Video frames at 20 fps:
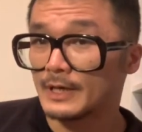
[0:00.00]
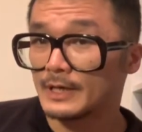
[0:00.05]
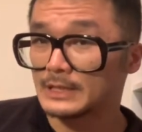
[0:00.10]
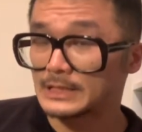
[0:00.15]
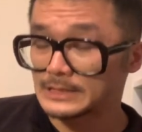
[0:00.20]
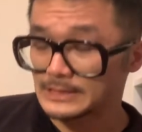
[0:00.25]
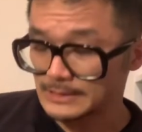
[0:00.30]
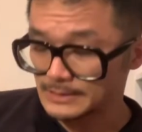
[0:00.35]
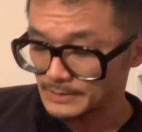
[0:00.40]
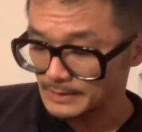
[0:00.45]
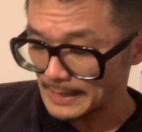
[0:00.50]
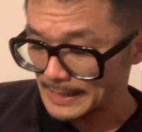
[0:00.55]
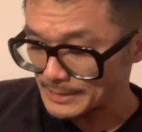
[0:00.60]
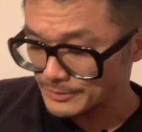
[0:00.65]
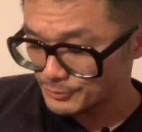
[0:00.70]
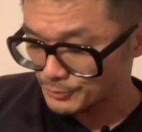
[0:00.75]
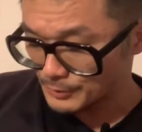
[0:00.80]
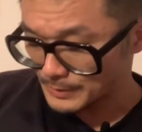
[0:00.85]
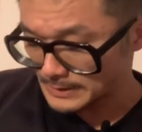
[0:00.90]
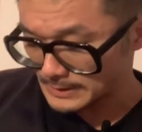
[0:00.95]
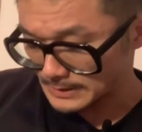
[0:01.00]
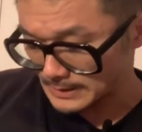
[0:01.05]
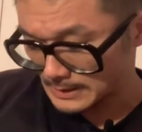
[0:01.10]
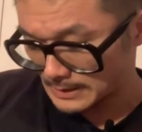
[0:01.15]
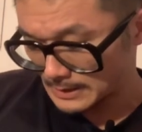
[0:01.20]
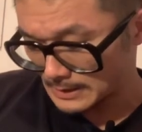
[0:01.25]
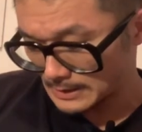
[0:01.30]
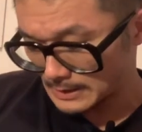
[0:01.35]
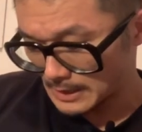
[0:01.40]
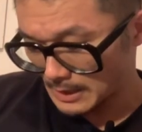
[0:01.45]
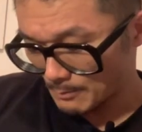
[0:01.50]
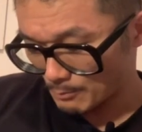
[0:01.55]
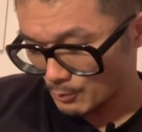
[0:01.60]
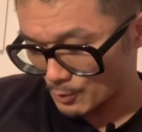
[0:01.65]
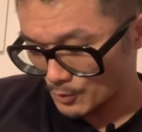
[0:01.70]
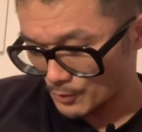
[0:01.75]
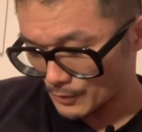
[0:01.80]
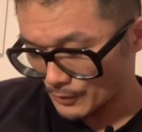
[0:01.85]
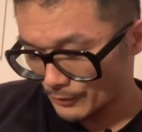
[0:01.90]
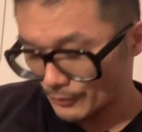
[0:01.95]
This is Laserdisc
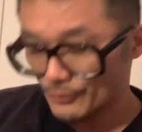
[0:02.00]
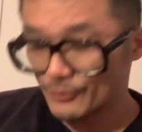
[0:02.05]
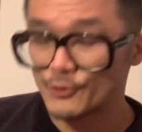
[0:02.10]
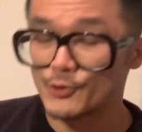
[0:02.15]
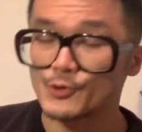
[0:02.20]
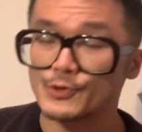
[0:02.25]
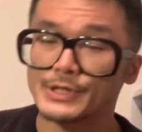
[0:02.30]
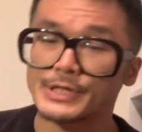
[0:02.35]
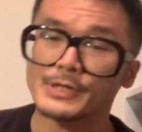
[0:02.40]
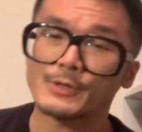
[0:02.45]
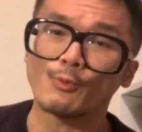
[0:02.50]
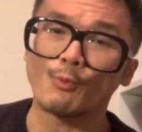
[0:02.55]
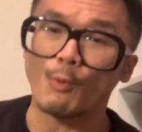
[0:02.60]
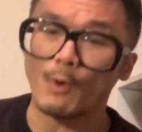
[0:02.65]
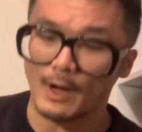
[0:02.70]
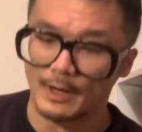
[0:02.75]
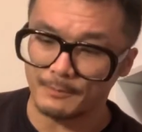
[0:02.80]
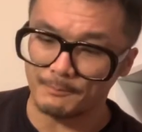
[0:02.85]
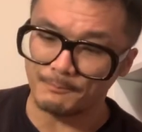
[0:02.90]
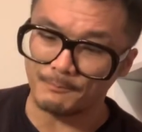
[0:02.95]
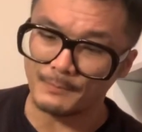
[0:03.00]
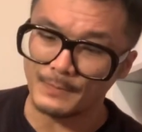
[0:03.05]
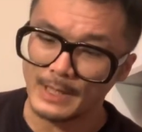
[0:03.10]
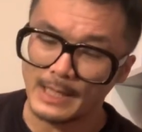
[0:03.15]
number 31.